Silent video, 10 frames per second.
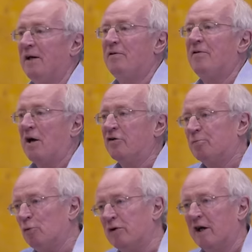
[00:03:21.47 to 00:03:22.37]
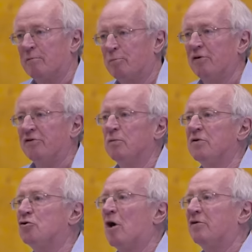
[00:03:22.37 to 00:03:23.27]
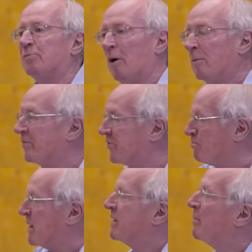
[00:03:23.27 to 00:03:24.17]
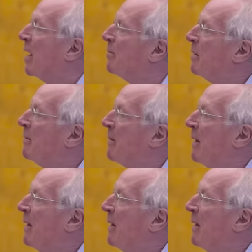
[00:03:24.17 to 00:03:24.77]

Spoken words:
the thugs brought out of prison with drugs problems to beat them up.